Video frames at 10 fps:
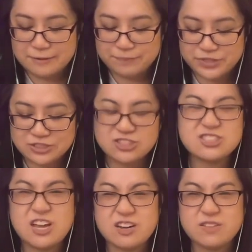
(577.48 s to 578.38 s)
That's just
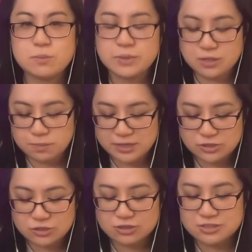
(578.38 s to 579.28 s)
kind of the big
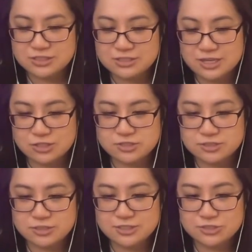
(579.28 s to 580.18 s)
picture. Let's
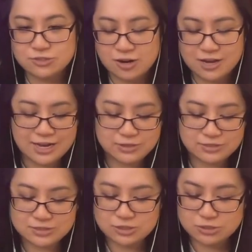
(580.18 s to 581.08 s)
actually draw out a
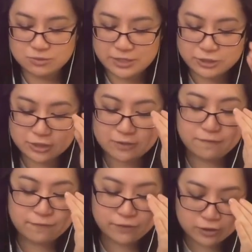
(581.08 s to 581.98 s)
situation
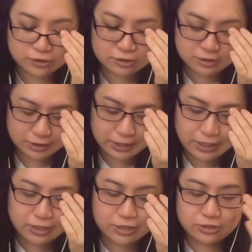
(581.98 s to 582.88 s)
first
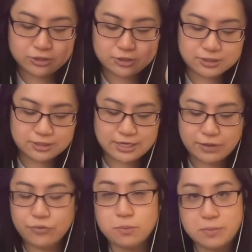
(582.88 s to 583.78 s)
to see how
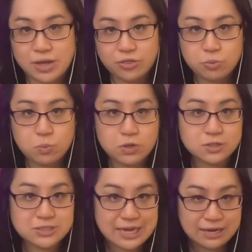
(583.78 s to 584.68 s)
the math
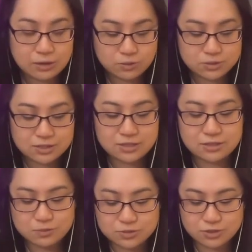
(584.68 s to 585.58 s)
works out, and then
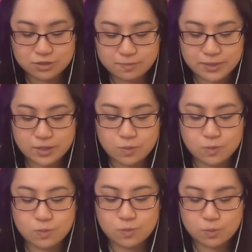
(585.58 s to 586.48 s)
we'll talk about
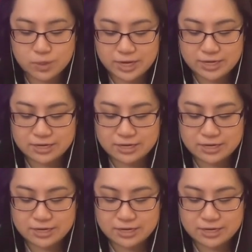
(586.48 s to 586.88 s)
when,